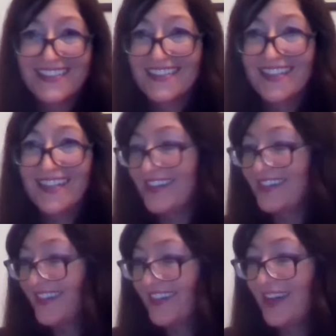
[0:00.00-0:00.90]

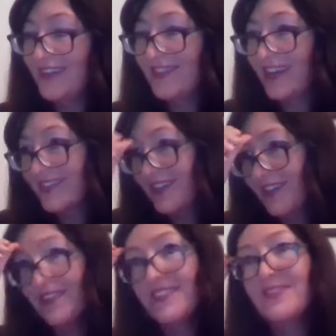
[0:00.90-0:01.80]
So I hope that's
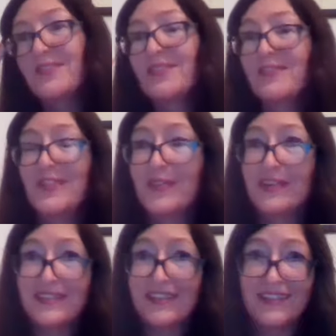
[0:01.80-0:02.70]
giving you all a few
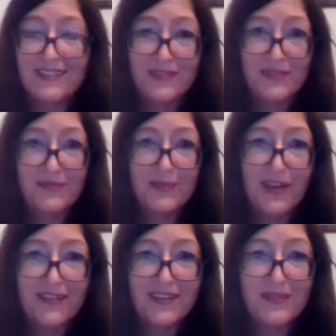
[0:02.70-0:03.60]
ideas of
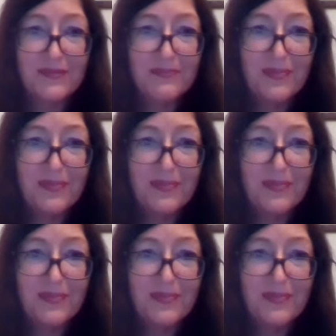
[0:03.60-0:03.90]
working with